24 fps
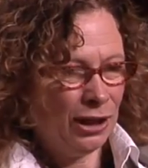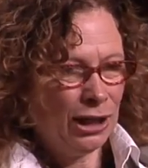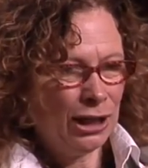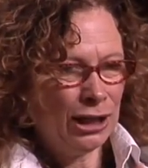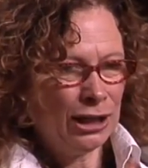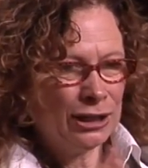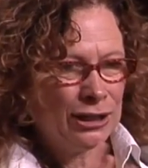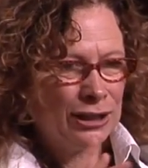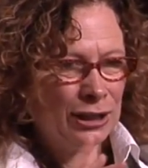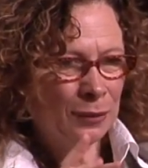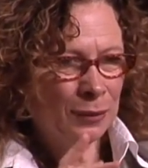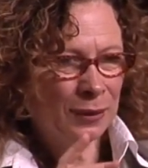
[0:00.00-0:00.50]

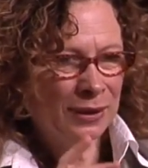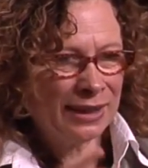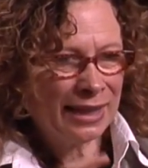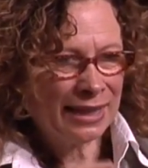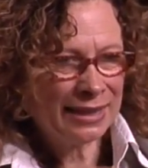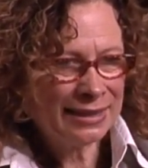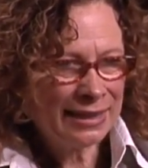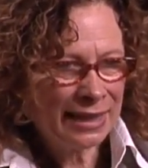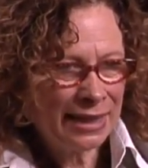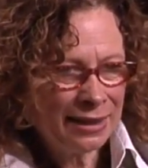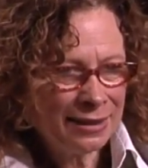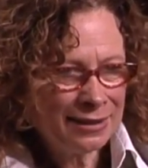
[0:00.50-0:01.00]
So, what that
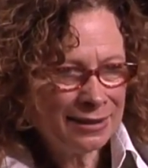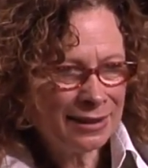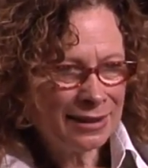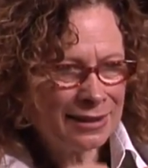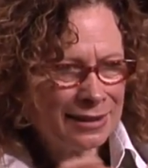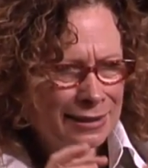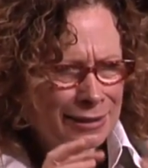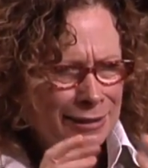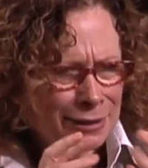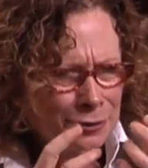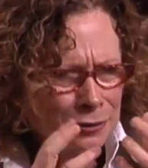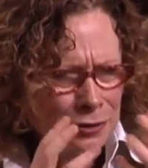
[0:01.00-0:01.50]
tells us
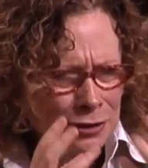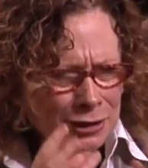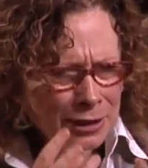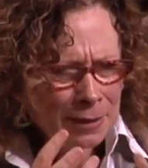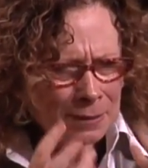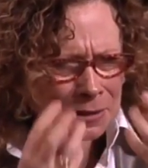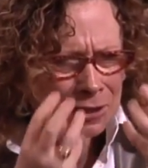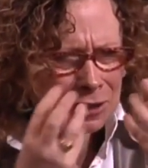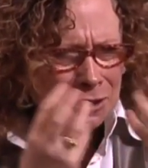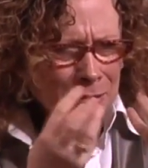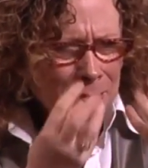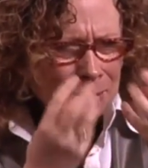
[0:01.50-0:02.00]
is there's
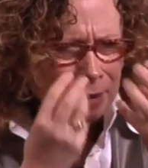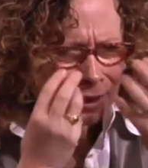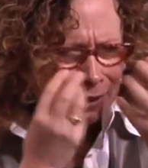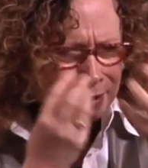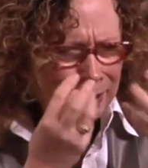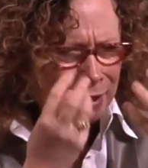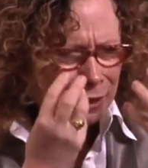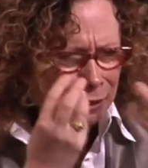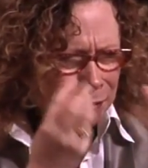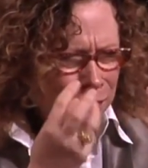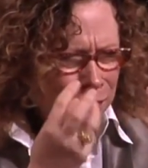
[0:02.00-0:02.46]
something about that